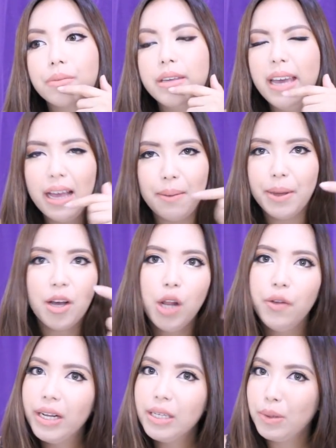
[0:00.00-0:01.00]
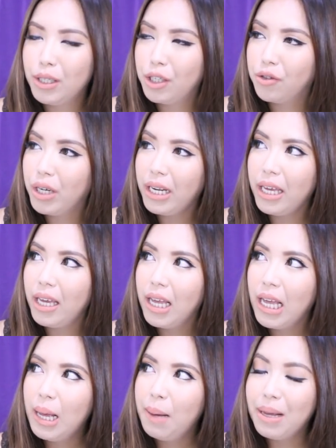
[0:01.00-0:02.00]
yeah, my confidence was just really,
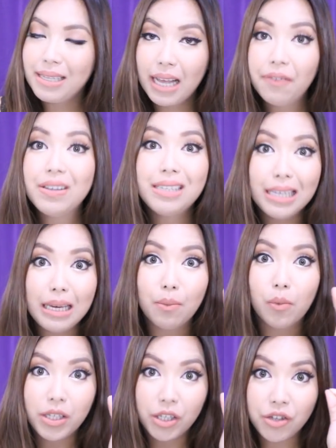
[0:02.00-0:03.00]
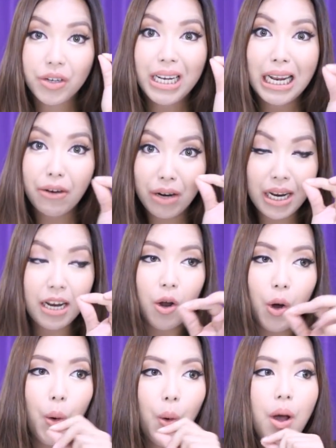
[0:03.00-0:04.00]
my self-esteem was just really, really
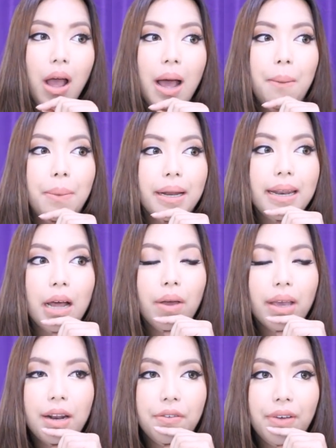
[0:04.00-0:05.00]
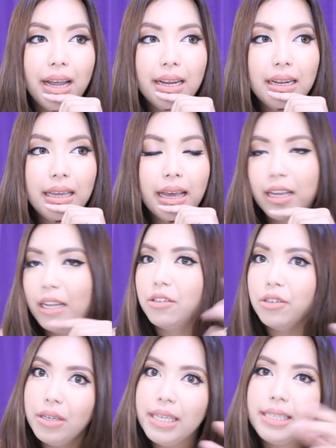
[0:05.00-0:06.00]
low. But now I can
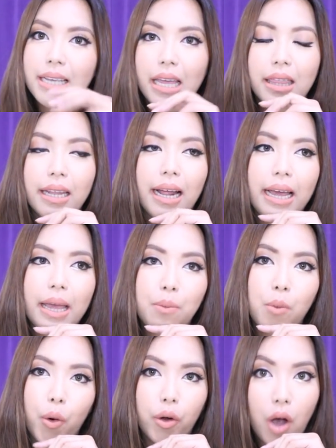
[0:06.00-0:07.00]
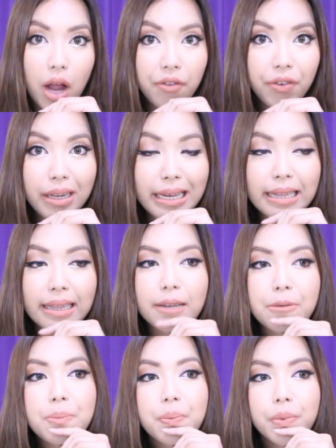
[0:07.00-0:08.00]
truly say that I am more confident
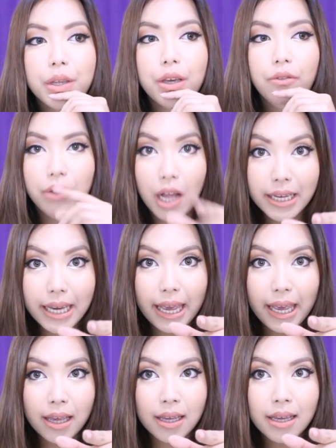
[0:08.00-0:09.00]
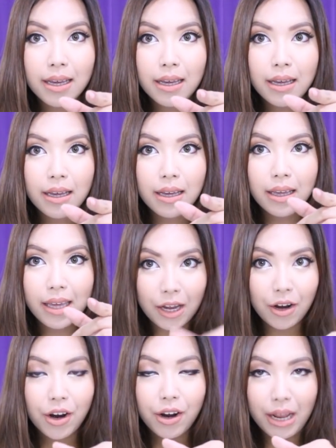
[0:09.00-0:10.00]
vlogging
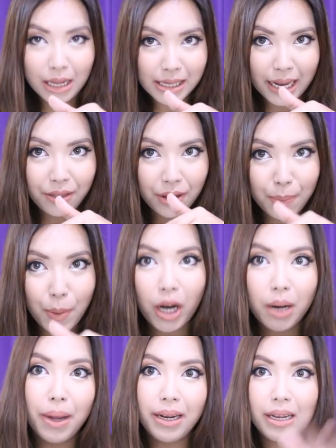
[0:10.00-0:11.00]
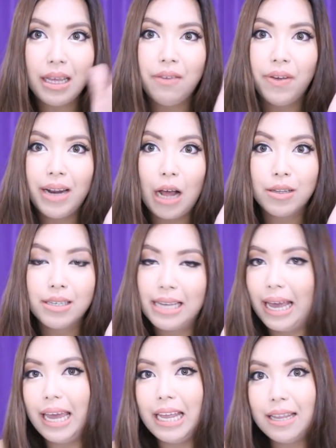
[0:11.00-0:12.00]
here inside the apartment and even
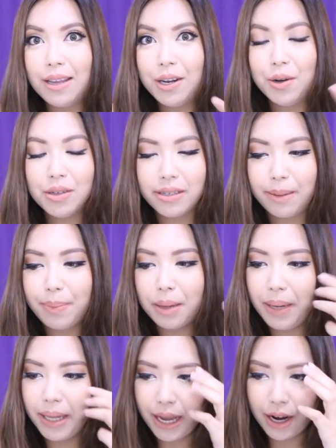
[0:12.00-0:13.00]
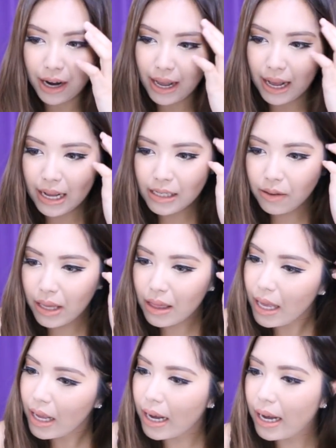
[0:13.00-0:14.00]
outside, you know, sa public area. So I
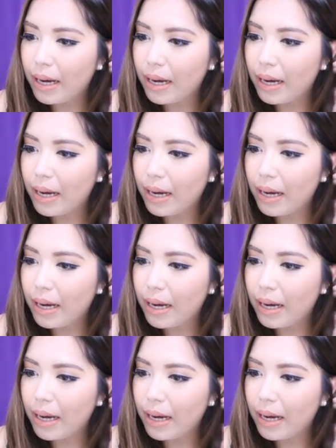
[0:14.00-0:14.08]
think